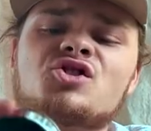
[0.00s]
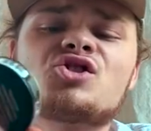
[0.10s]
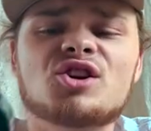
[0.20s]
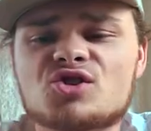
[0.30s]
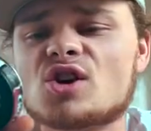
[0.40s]

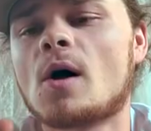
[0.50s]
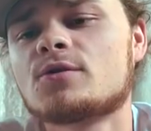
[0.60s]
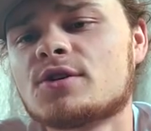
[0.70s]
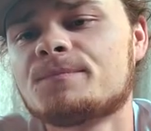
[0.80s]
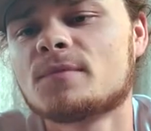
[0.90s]
sea salt.
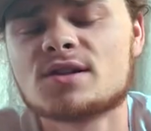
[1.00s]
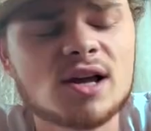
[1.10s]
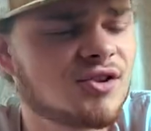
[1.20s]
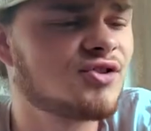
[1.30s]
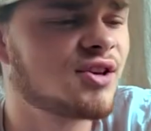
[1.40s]
It's
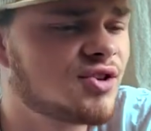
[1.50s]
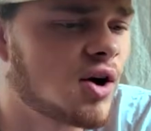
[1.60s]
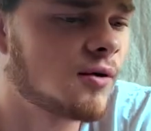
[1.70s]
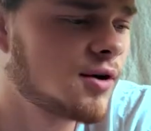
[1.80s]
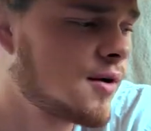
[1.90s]
like sea salt.